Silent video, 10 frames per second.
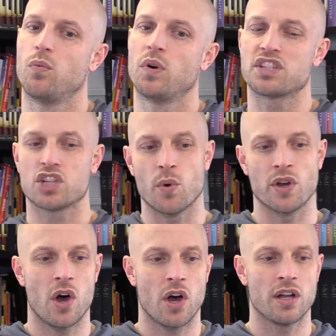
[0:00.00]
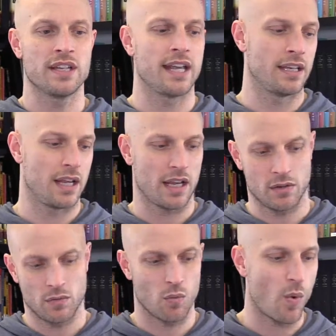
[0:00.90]
what's going on
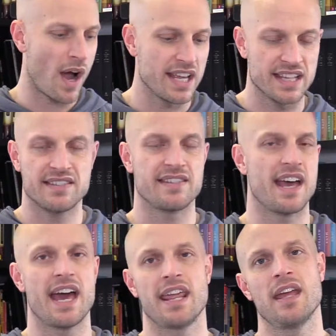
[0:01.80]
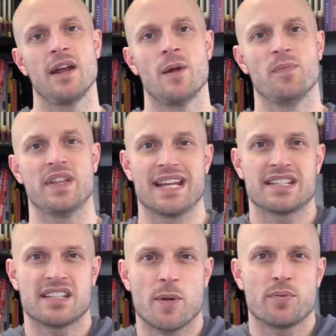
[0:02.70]
and why he is sad. And he has
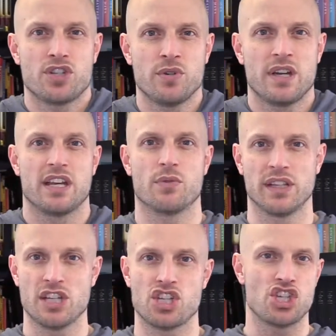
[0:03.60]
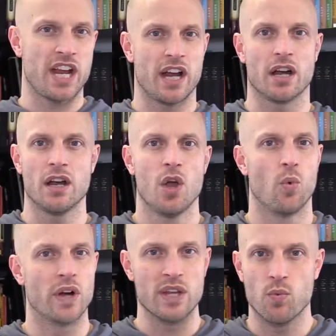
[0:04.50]
this opportunity to really share what he